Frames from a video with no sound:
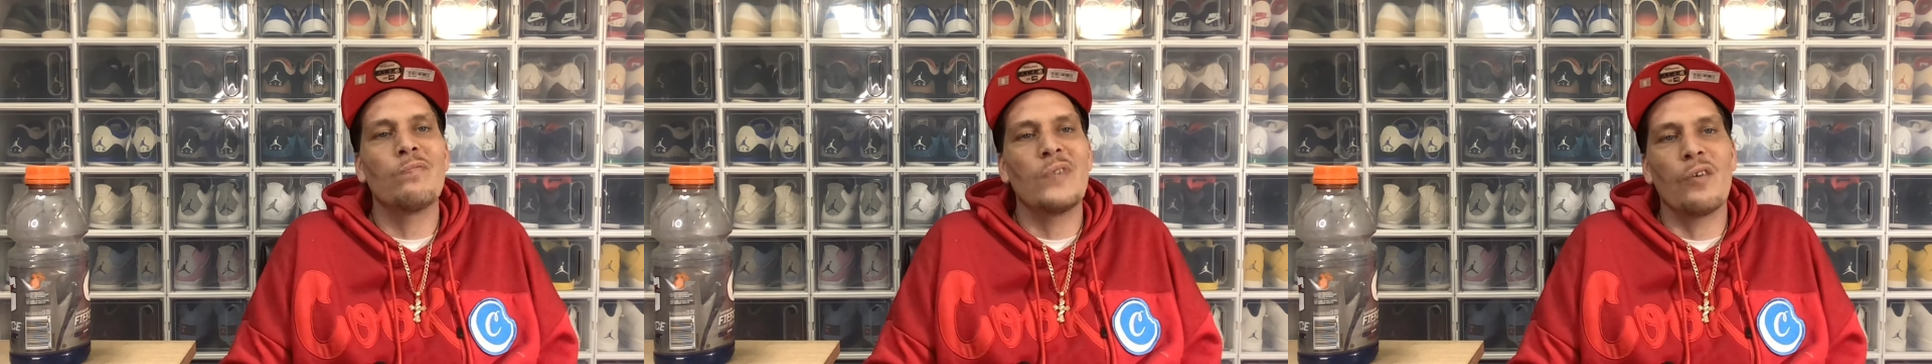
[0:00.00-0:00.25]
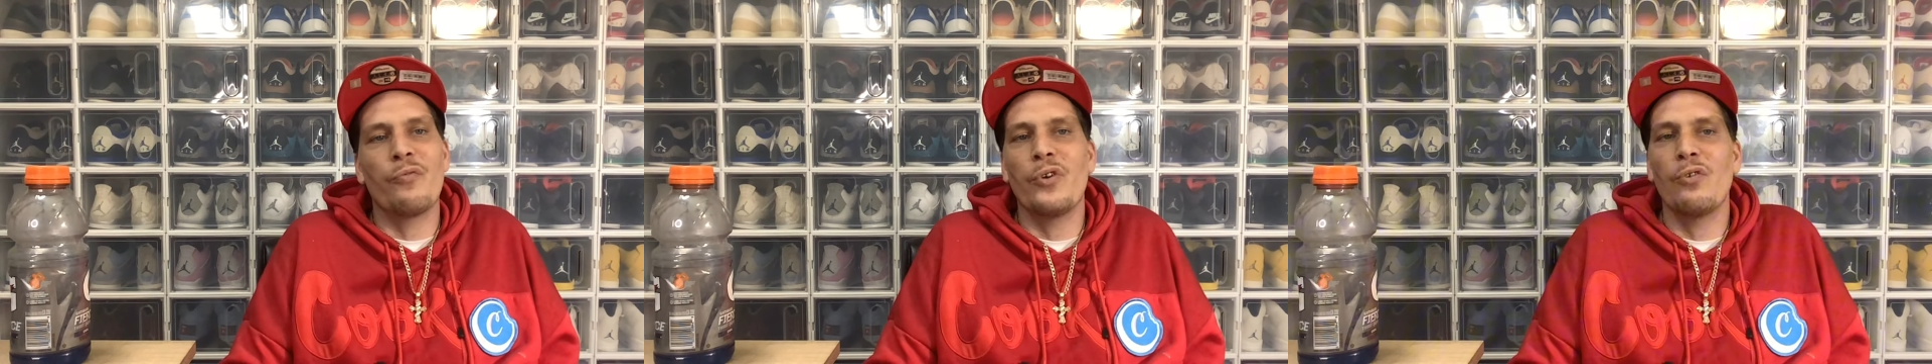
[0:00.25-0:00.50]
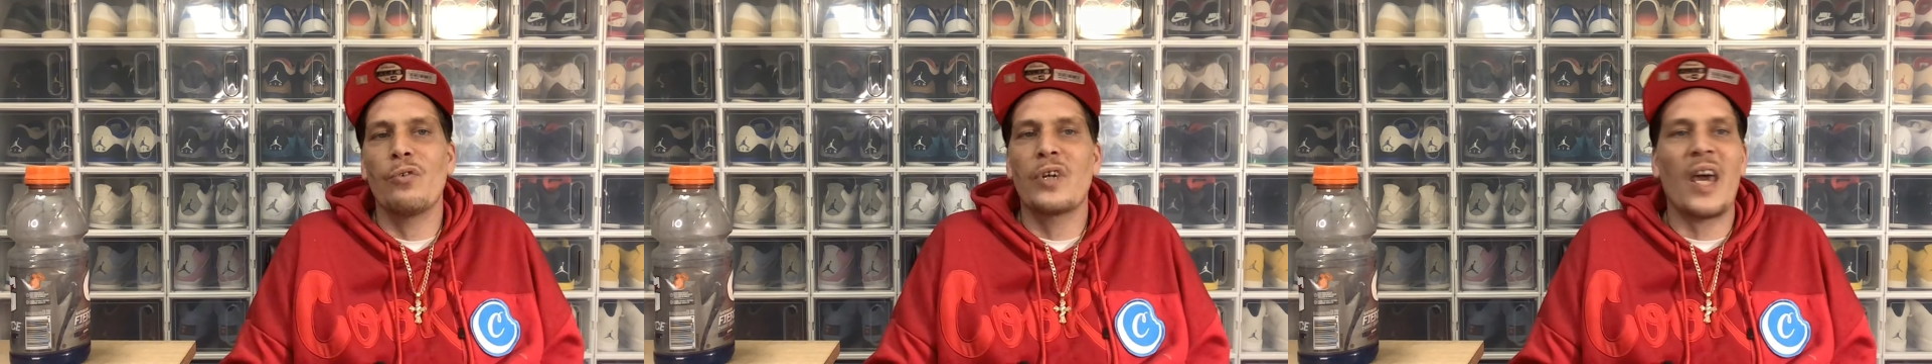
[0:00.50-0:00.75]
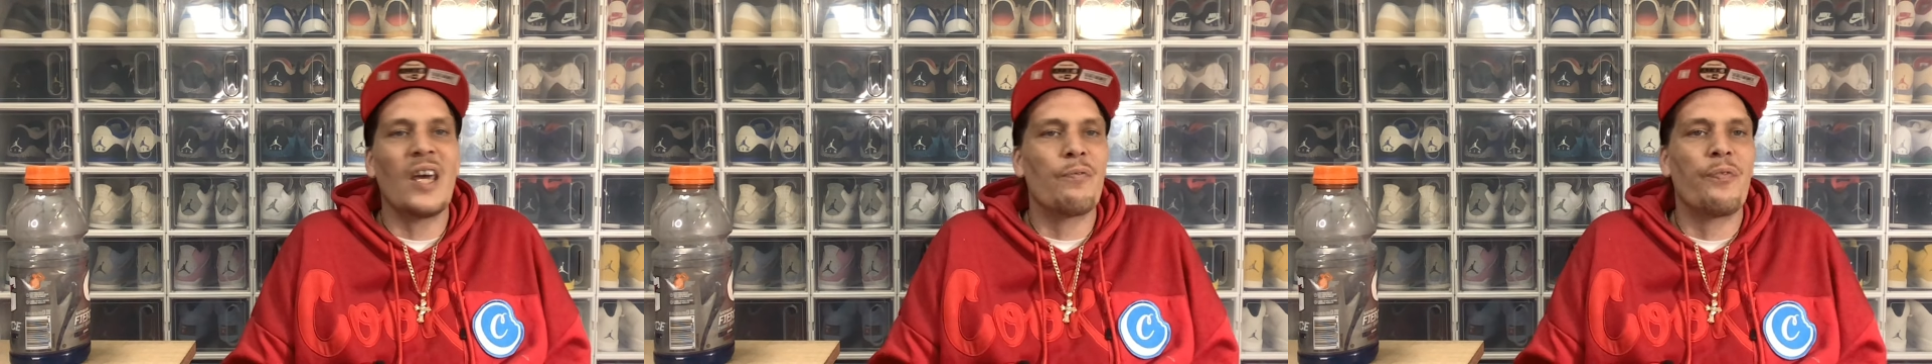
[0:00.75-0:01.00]
if you
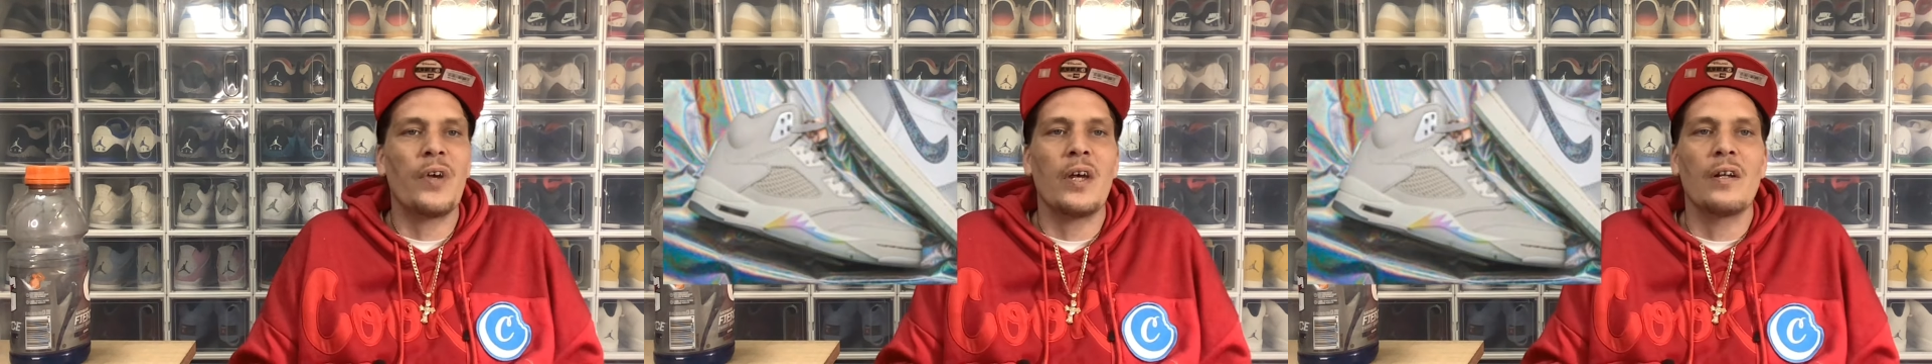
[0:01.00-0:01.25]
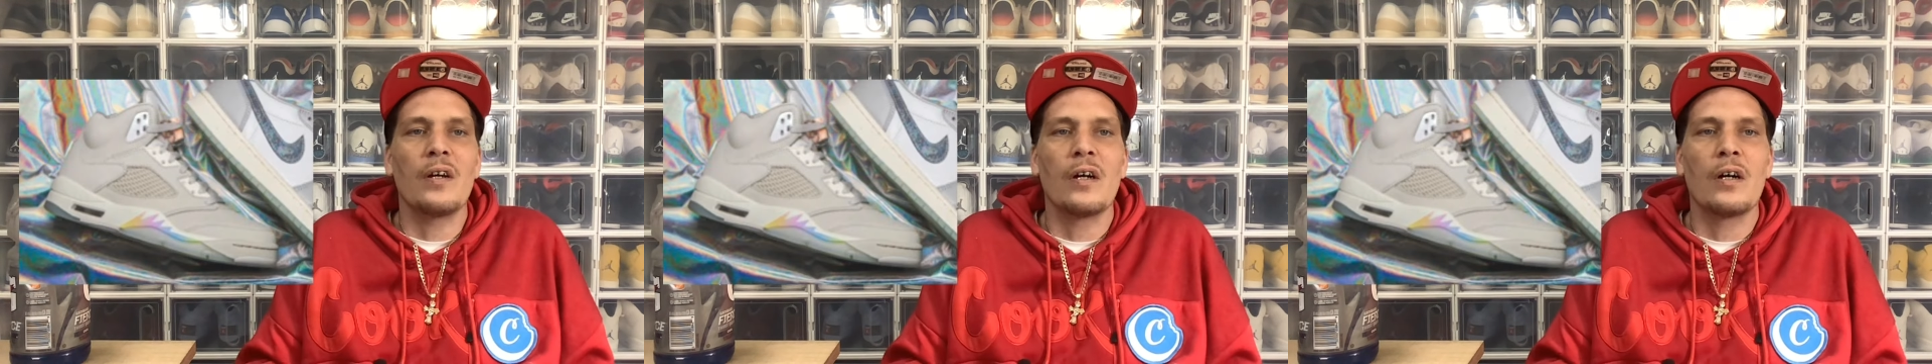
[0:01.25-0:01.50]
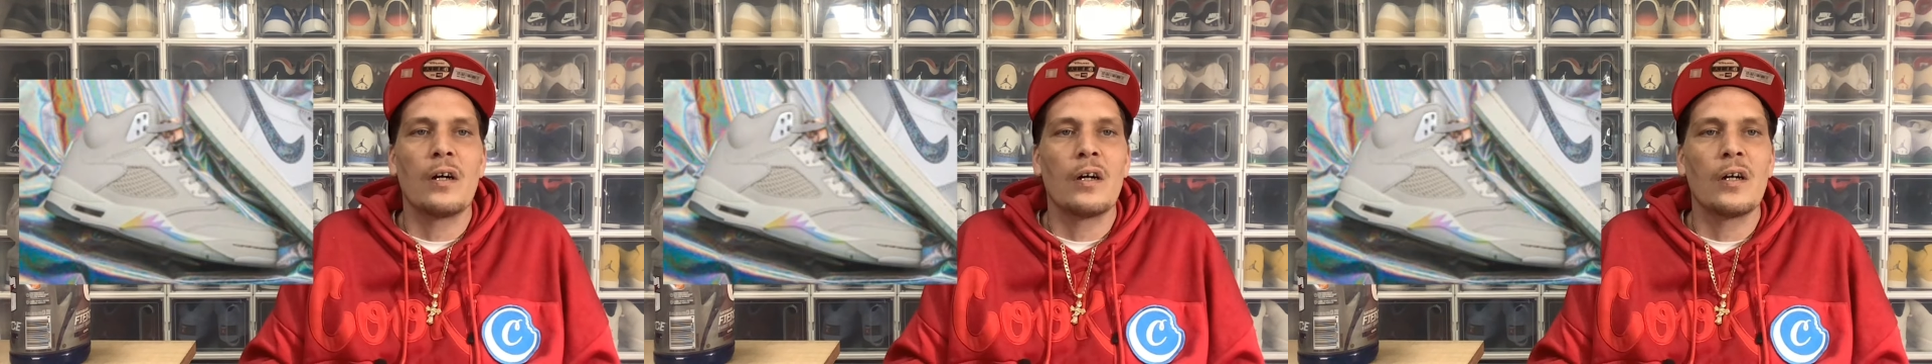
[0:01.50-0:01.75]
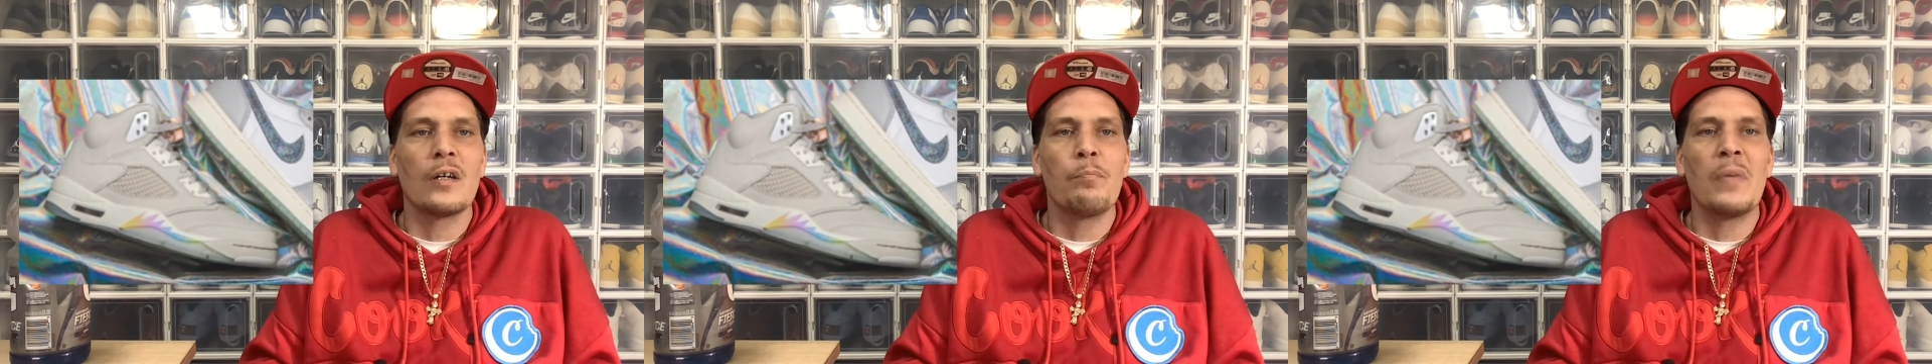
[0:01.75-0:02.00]
can't fit
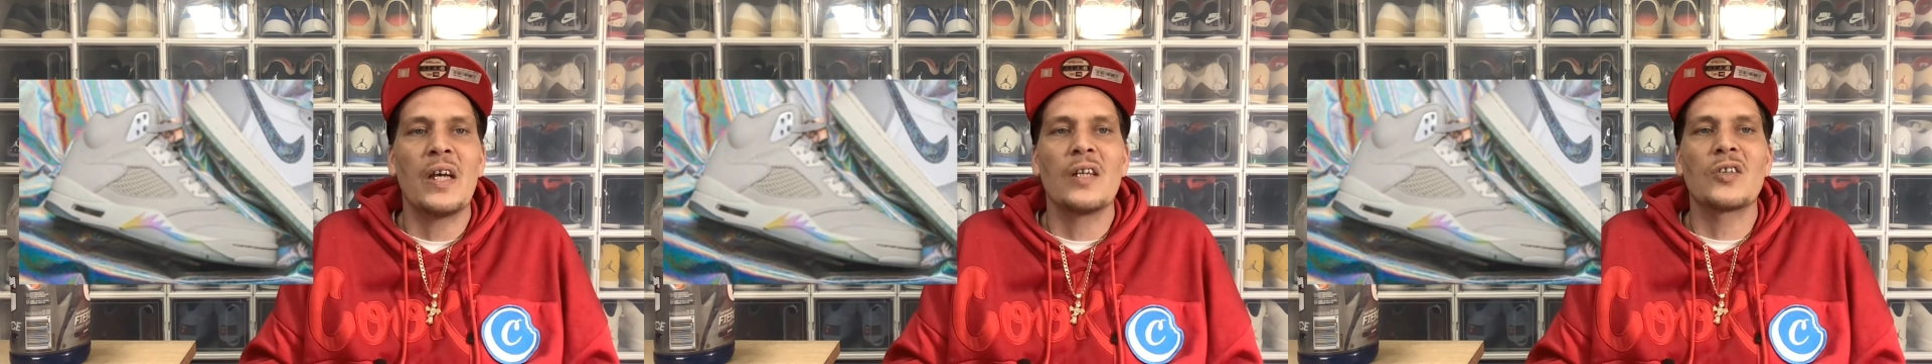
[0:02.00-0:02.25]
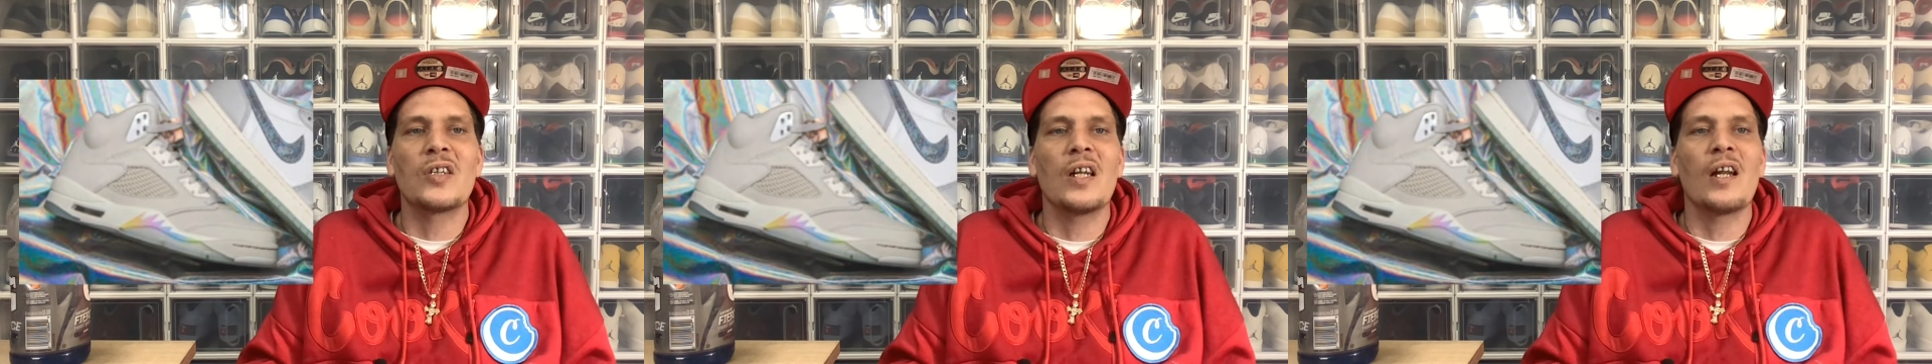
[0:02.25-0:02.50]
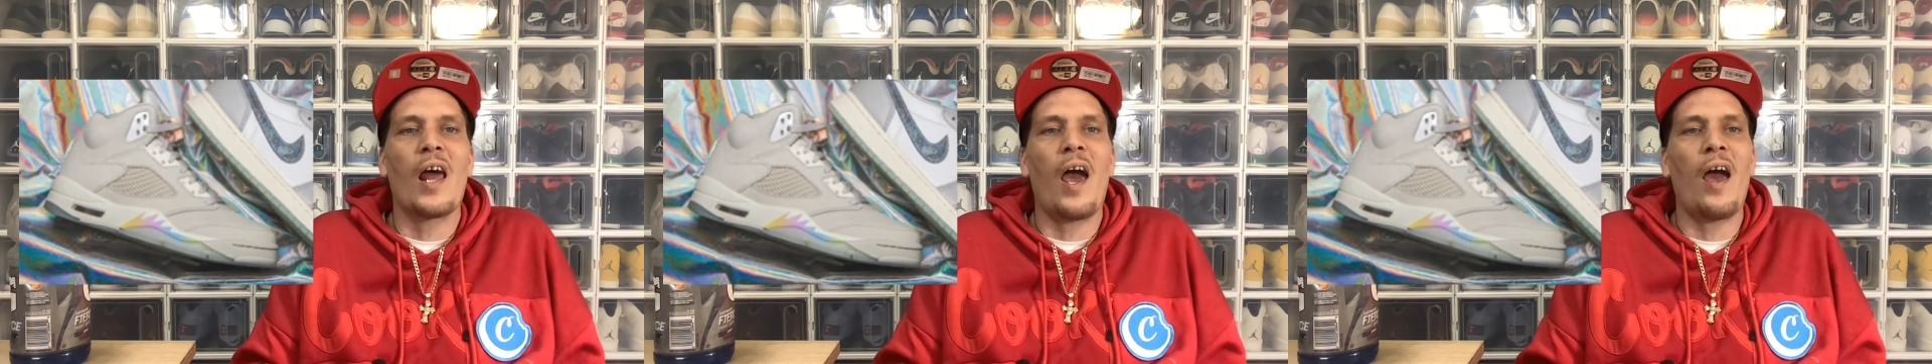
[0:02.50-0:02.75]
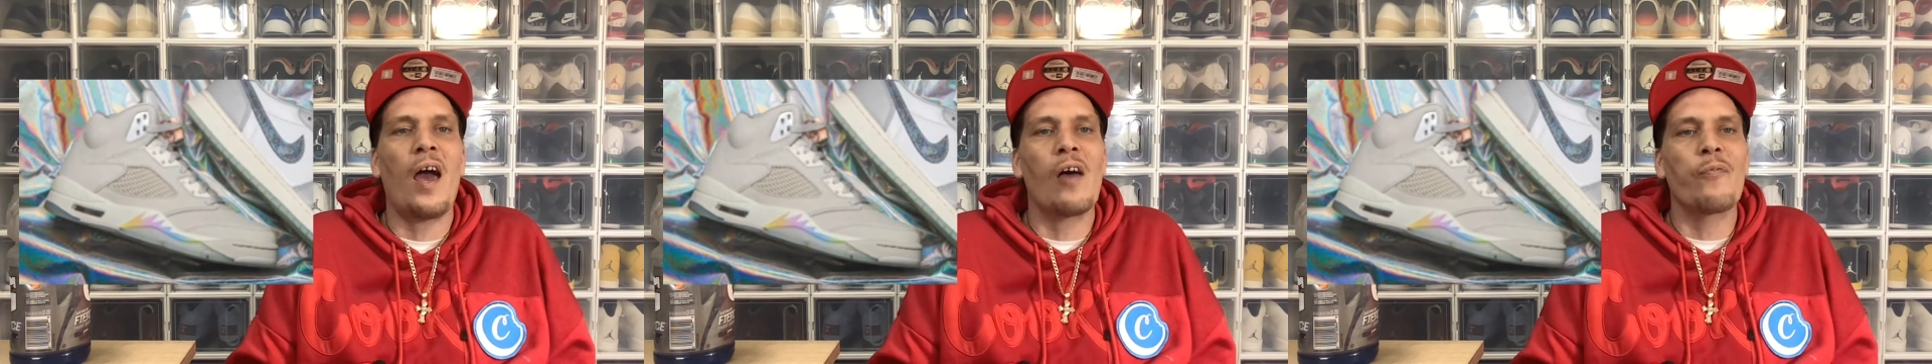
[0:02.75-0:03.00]
a men's 10.5,